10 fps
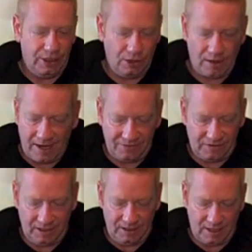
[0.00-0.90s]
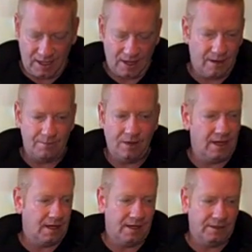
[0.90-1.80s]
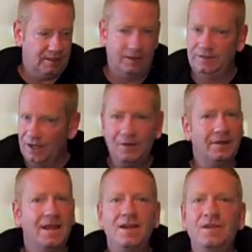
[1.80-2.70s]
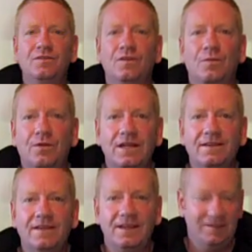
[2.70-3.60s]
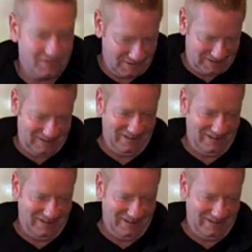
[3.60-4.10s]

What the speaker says: I've seen young ladies, little preteens,